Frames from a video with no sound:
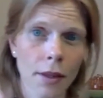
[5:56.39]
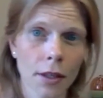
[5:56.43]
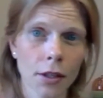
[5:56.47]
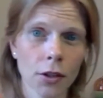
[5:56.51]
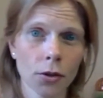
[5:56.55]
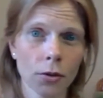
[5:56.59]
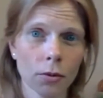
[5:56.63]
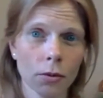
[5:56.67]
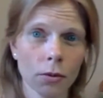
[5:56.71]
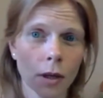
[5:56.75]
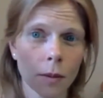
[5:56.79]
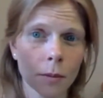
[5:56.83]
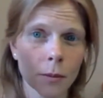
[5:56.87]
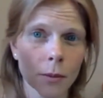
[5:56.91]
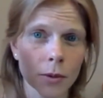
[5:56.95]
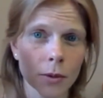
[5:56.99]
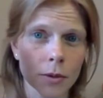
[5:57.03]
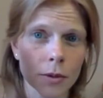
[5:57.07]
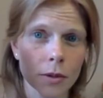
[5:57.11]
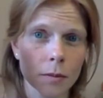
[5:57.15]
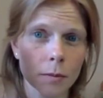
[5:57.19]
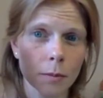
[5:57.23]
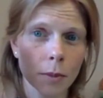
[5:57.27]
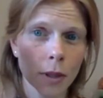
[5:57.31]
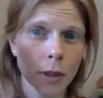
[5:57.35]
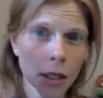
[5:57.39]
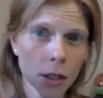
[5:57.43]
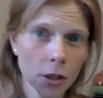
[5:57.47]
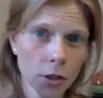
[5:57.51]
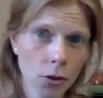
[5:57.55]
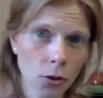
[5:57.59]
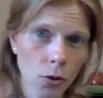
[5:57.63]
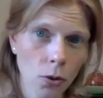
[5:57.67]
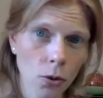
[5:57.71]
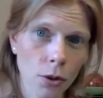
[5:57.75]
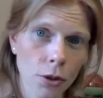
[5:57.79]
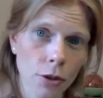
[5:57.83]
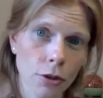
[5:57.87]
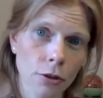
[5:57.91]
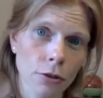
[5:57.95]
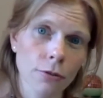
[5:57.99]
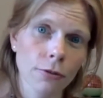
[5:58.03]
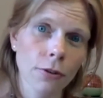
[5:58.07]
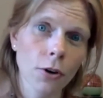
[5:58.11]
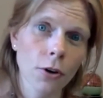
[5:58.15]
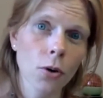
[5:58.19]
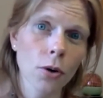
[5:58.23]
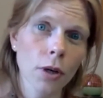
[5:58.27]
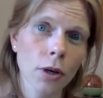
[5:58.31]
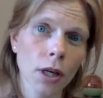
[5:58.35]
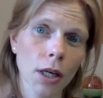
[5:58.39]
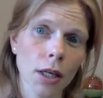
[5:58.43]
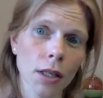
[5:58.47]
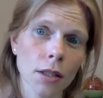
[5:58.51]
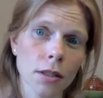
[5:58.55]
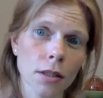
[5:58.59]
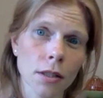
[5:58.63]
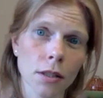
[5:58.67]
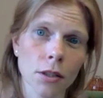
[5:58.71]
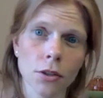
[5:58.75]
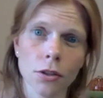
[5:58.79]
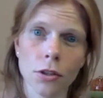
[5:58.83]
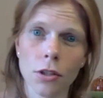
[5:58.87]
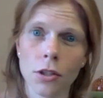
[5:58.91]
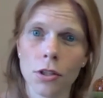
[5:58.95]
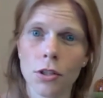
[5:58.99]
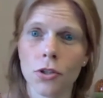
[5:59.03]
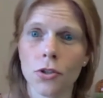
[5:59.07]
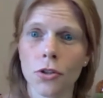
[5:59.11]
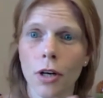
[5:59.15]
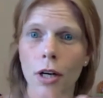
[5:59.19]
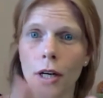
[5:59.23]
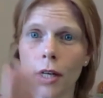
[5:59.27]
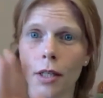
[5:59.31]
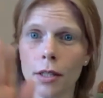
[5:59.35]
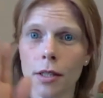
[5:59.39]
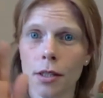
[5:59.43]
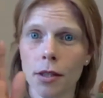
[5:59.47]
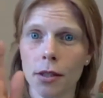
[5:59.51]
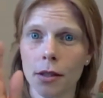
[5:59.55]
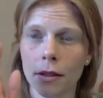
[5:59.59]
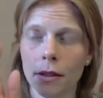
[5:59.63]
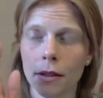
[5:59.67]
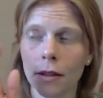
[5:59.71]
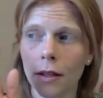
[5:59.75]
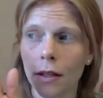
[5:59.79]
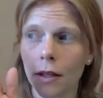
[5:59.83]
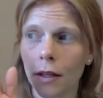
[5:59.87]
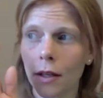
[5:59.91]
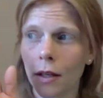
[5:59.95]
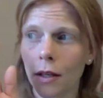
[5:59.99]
then you almost pigeonhole your focus and you're just trying to